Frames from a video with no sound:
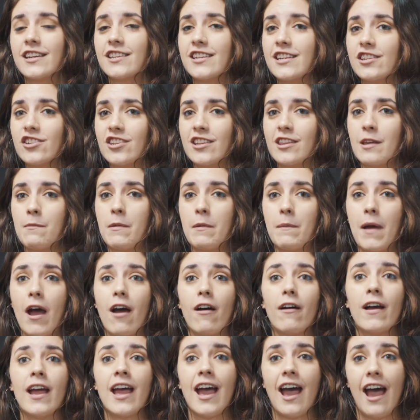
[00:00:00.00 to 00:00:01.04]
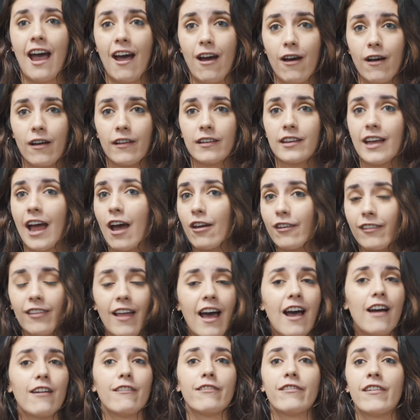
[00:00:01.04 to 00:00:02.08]
teaching them about how to
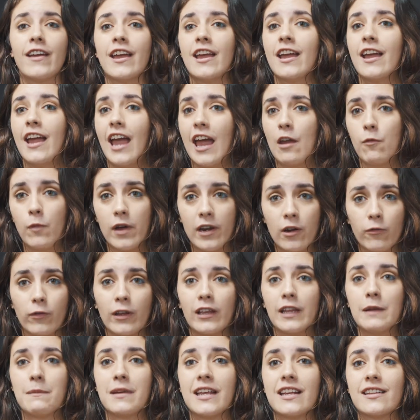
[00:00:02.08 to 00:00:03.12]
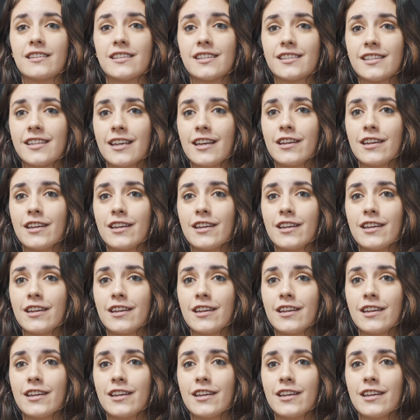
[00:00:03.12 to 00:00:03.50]
love and what it really means